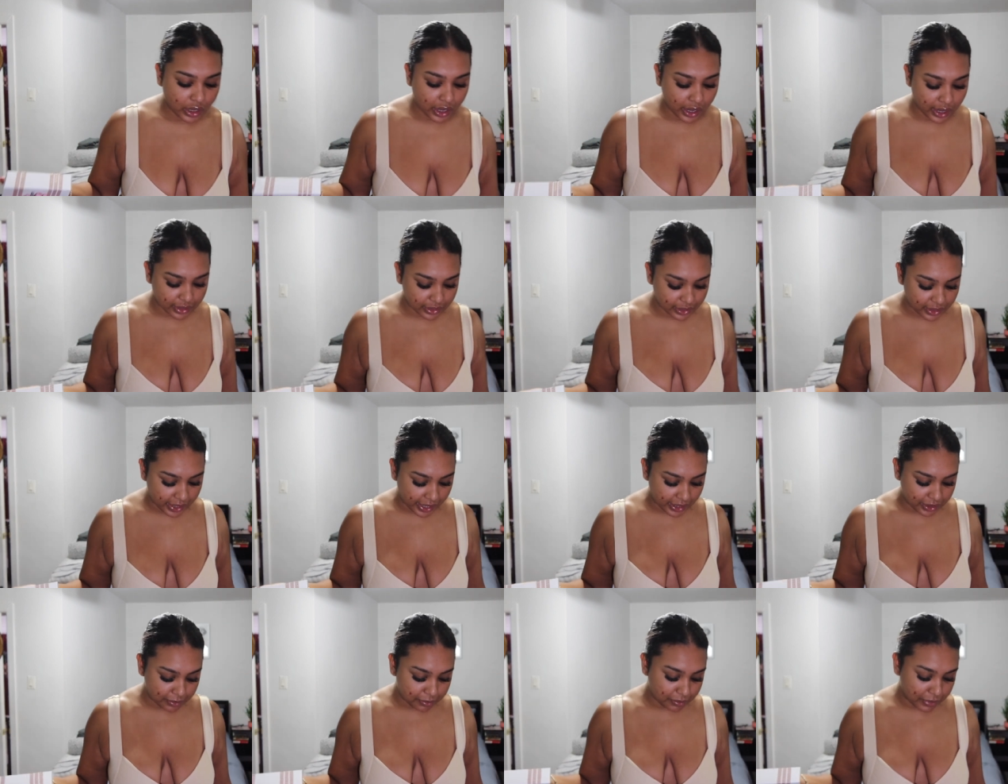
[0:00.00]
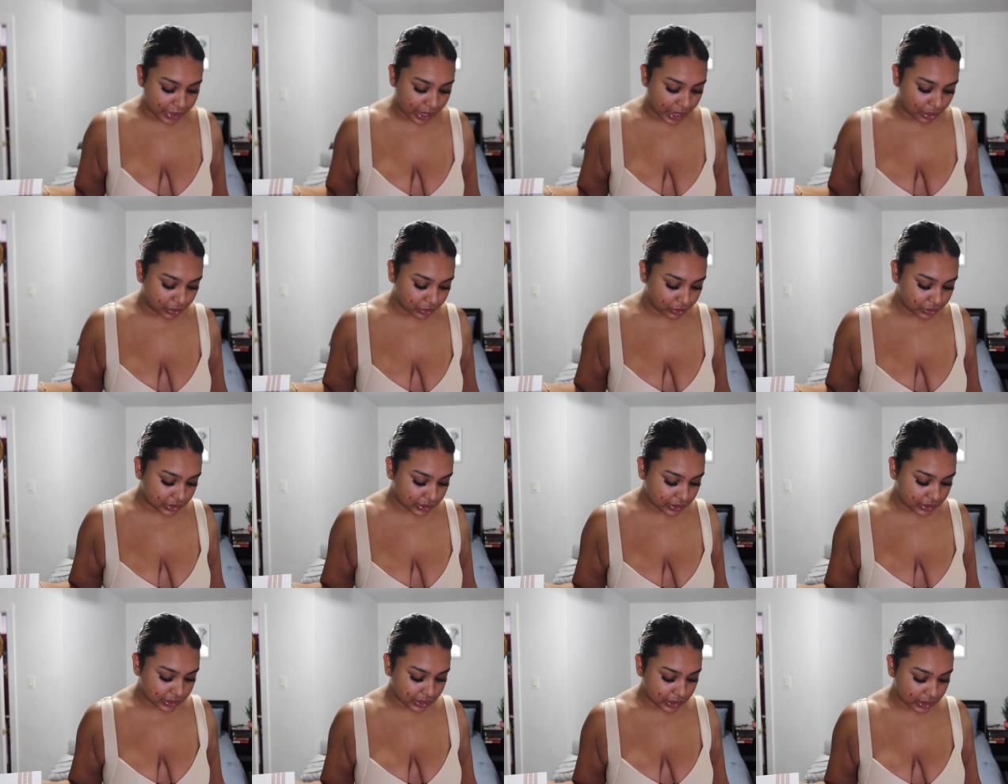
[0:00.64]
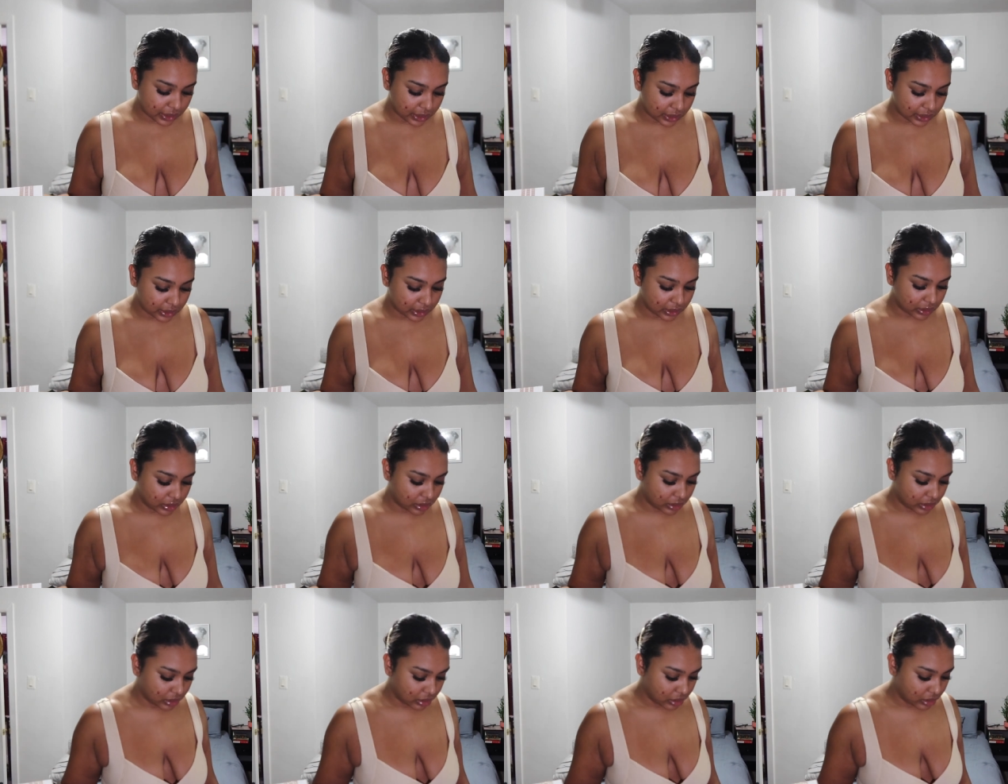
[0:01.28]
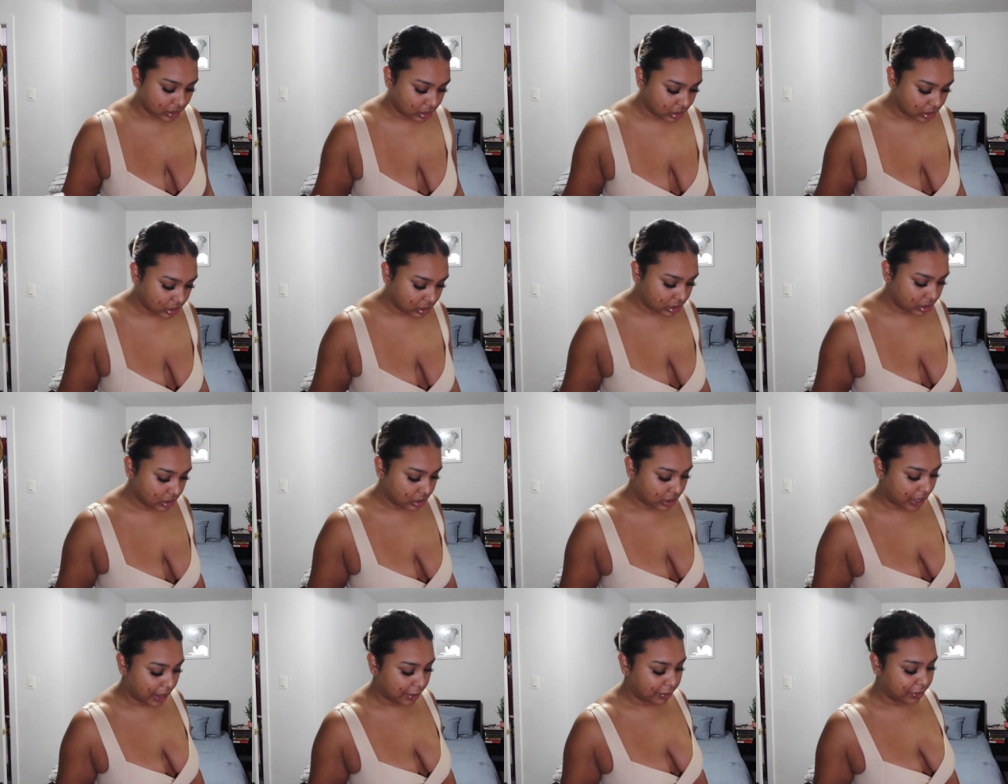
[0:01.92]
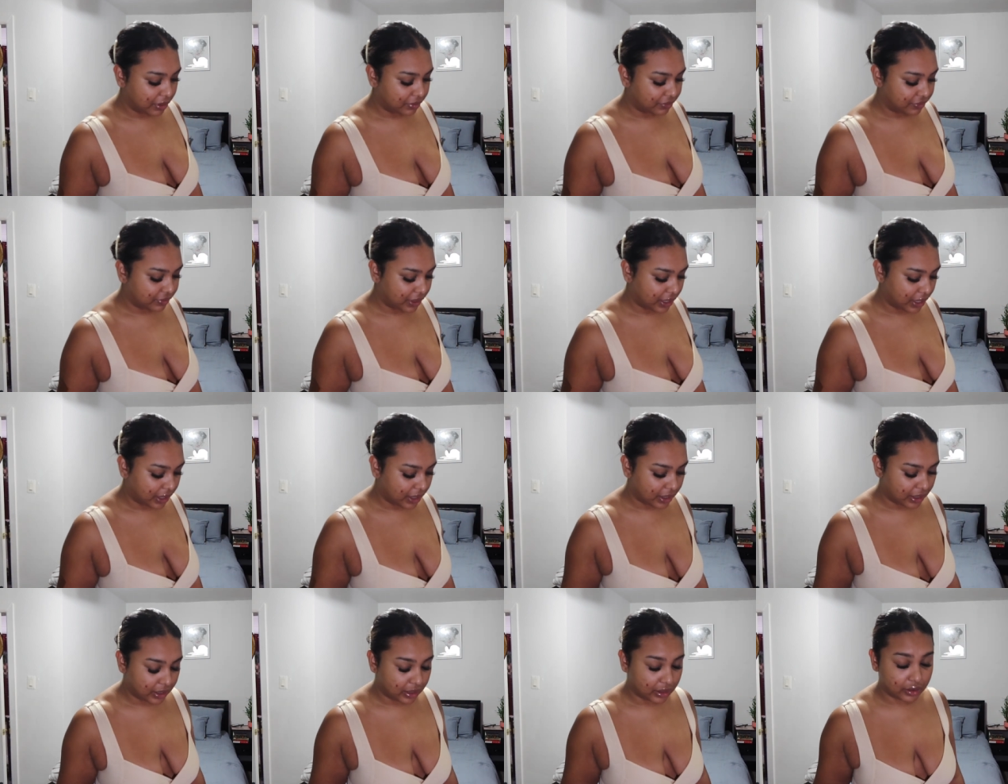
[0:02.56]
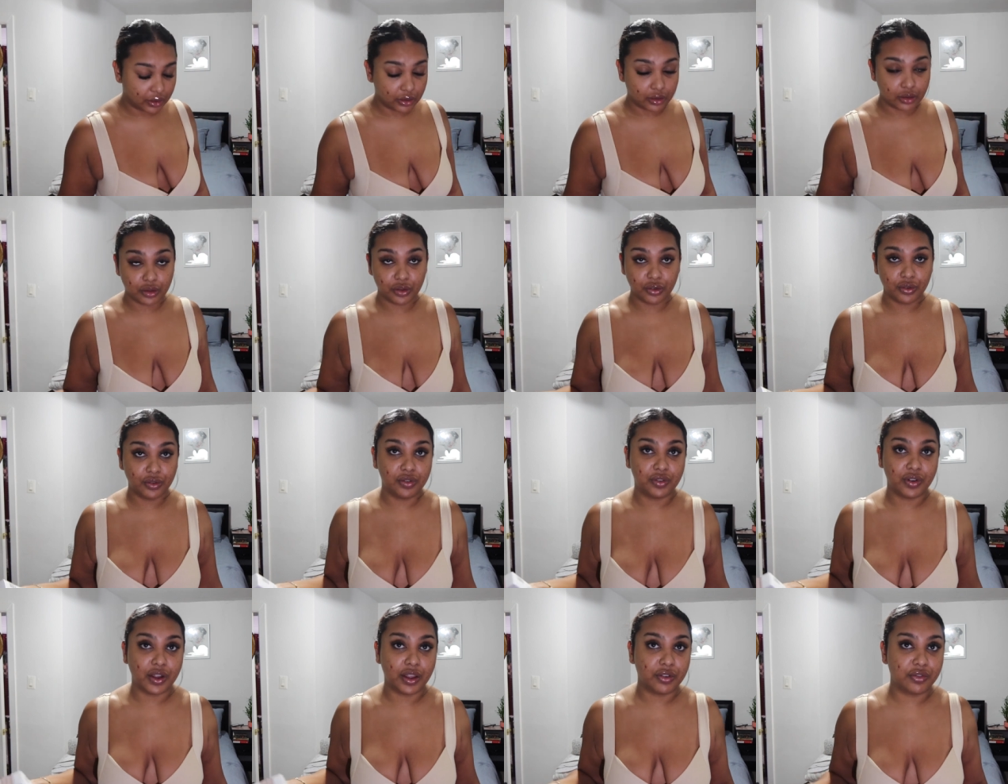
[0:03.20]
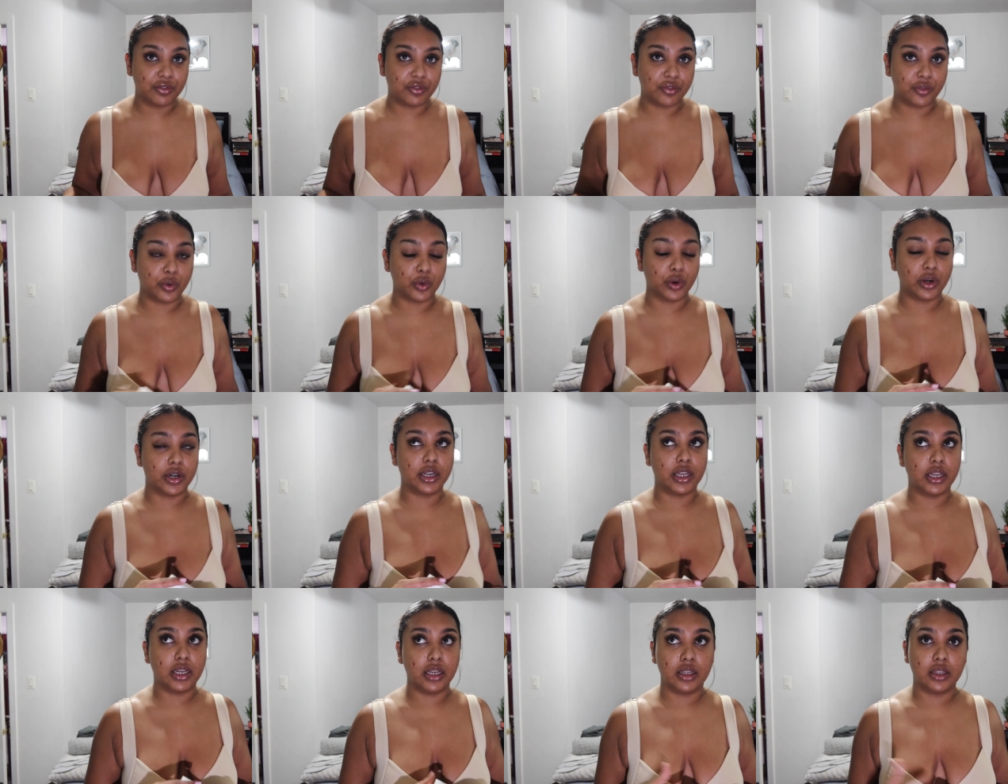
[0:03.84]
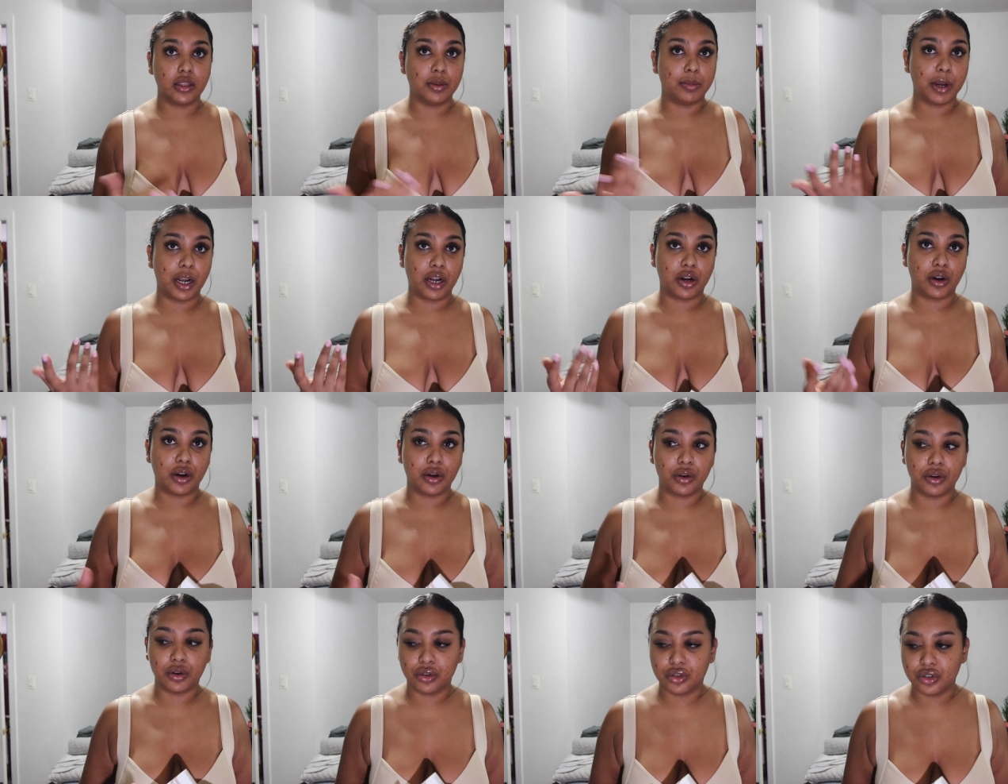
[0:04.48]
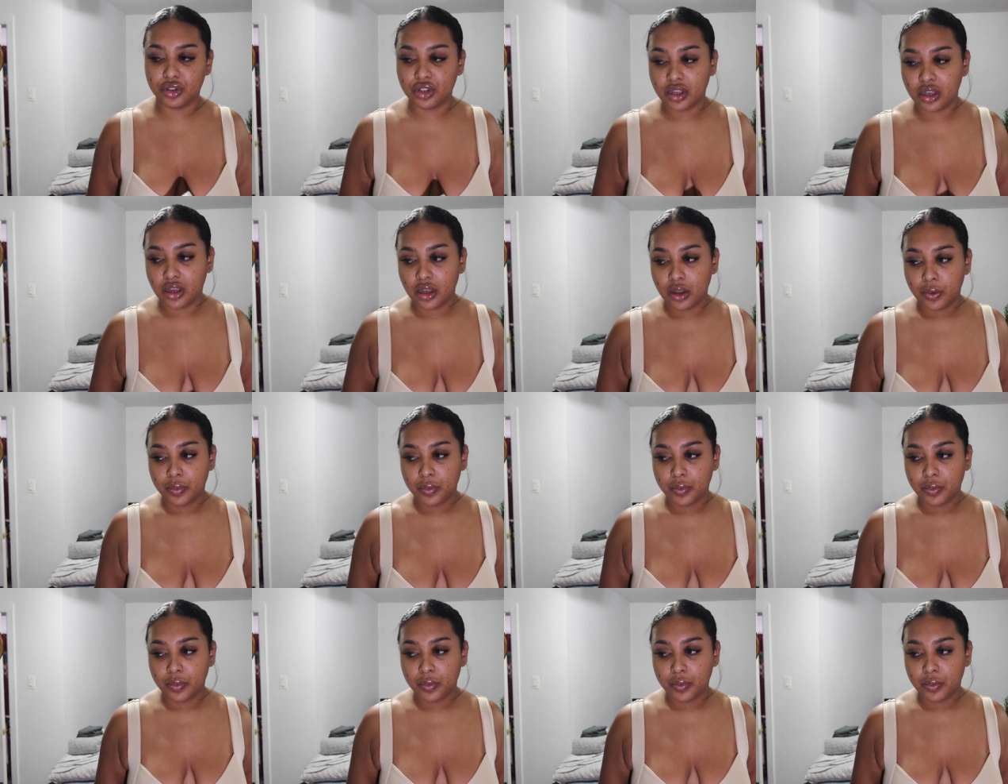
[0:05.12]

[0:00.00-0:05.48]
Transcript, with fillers: And that amount in the MFK 540, the Baccarat Rouge,